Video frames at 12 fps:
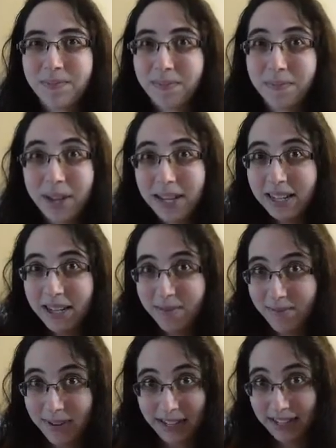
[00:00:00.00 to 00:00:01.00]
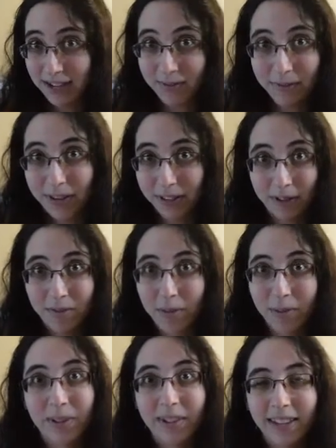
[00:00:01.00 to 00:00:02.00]
making myself
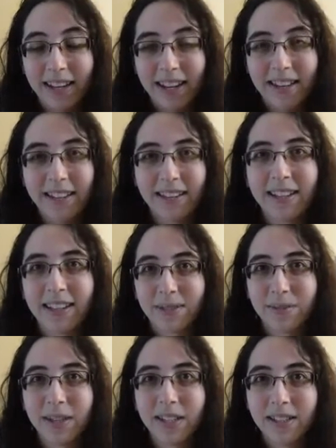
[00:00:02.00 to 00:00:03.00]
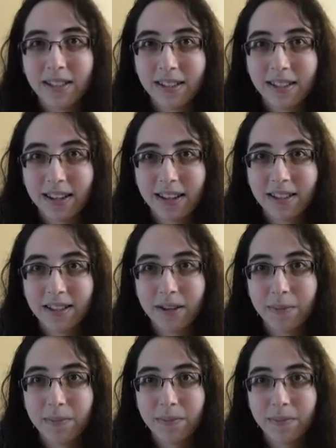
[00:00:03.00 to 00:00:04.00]
uncomfortable. And I think that's what has,
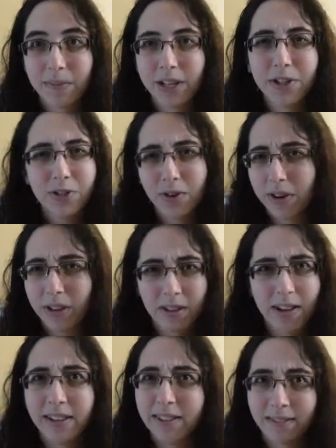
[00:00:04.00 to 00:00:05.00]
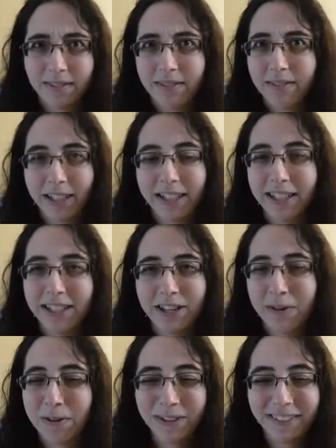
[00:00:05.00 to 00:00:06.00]
and just drawing a lot in
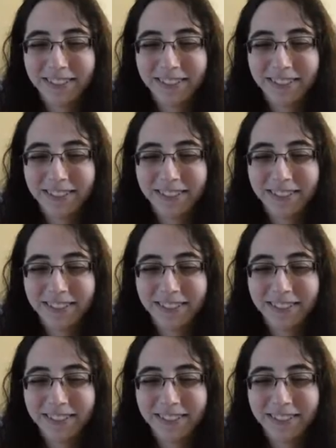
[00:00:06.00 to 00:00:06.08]
general.